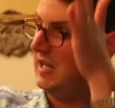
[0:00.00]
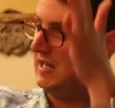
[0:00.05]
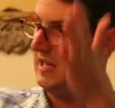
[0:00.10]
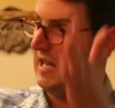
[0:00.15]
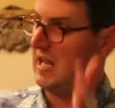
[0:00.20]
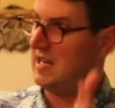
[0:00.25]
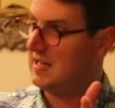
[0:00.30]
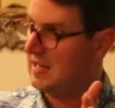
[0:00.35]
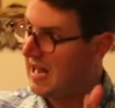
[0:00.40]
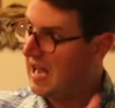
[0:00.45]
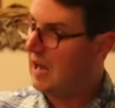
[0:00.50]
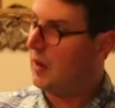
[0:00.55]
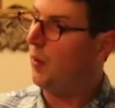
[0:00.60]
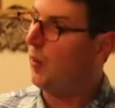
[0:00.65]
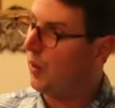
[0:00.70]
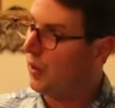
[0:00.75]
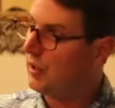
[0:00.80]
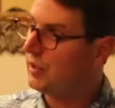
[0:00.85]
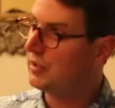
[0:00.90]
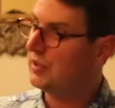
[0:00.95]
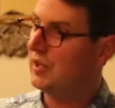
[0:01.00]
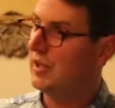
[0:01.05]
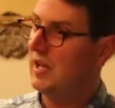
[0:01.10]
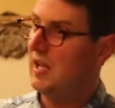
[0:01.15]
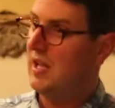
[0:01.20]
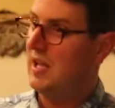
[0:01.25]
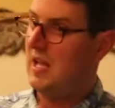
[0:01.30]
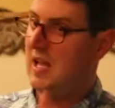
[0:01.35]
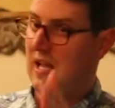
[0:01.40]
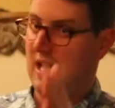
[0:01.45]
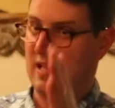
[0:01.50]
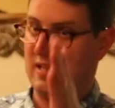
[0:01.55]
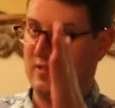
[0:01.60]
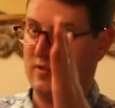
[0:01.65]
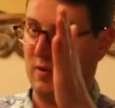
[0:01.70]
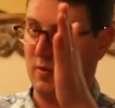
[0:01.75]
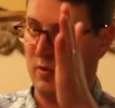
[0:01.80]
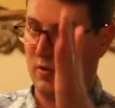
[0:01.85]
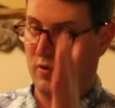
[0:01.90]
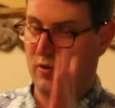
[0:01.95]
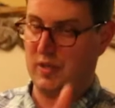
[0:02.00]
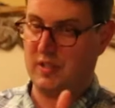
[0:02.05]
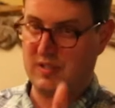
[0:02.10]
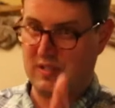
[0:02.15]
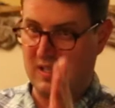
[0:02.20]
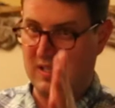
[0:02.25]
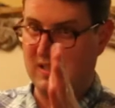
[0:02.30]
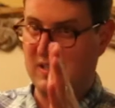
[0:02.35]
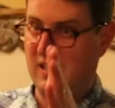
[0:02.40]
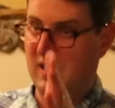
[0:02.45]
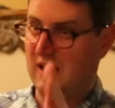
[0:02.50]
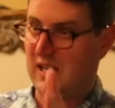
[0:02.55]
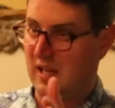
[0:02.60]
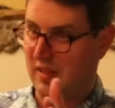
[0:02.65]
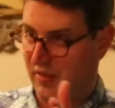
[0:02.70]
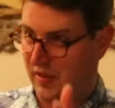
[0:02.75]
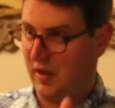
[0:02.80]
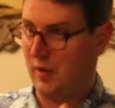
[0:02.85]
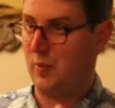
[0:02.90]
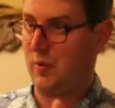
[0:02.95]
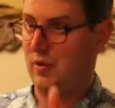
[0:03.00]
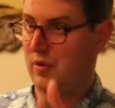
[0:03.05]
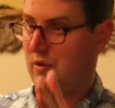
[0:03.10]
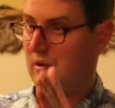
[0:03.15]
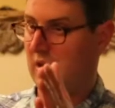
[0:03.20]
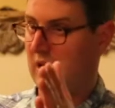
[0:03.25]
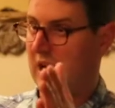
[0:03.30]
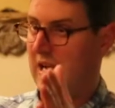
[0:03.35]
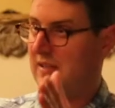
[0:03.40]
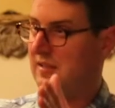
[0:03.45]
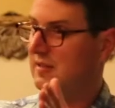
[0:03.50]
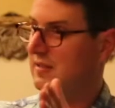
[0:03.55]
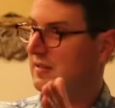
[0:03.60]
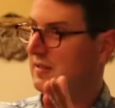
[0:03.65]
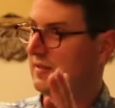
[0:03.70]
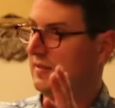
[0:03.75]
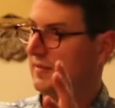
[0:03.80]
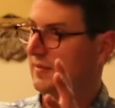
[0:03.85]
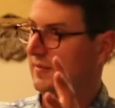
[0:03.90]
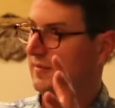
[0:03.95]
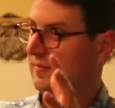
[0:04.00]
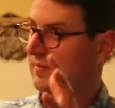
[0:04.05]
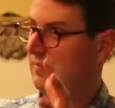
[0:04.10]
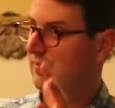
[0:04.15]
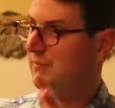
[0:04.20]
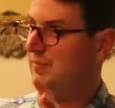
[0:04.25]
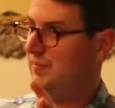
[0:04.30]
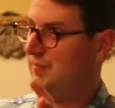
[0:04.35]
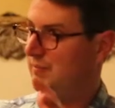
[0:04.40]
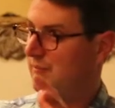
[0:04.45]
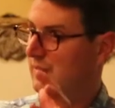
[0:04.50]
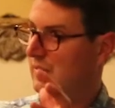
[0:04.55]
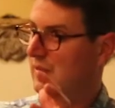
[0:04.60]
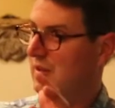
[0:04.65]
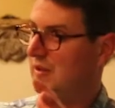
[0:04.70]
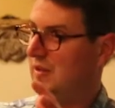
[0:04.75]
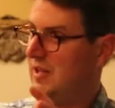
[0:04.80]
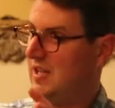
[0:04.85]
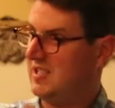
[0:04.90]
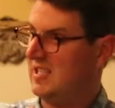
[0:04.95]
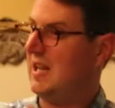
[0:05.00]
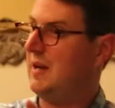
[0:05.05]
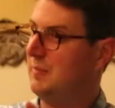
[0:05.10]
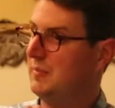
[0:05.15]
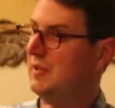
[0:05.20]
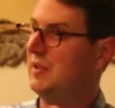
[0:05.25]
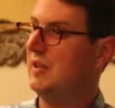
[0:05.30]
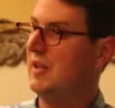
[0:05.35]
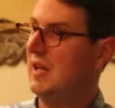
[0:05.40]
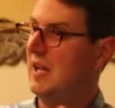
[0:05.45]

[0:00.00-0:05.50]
It had not worked. And so Chris and Dean, I think, were their last attempt.